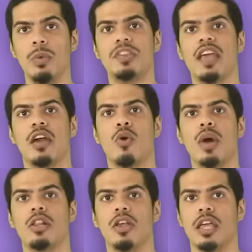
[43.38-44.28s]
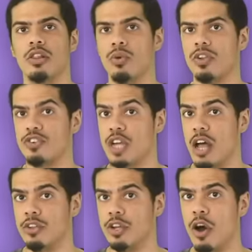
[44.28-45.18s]
We will take a quick look at Luka's
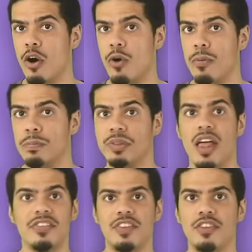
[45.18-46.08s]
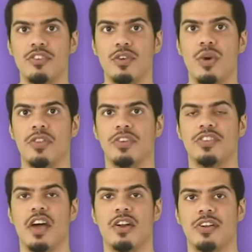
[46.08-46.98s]
childhood home, plus these two other
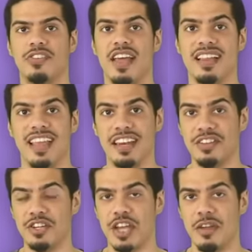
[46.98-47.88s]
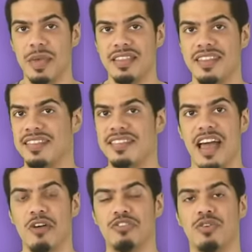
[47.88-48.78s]
stunners. Ladies and gentlemen, this is a
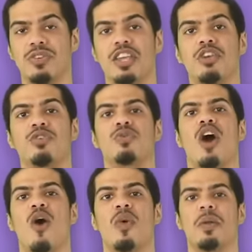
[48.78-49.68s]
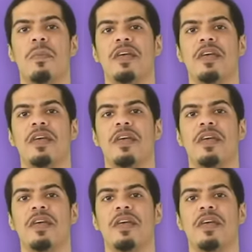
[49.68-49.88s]
house tour that you do not want to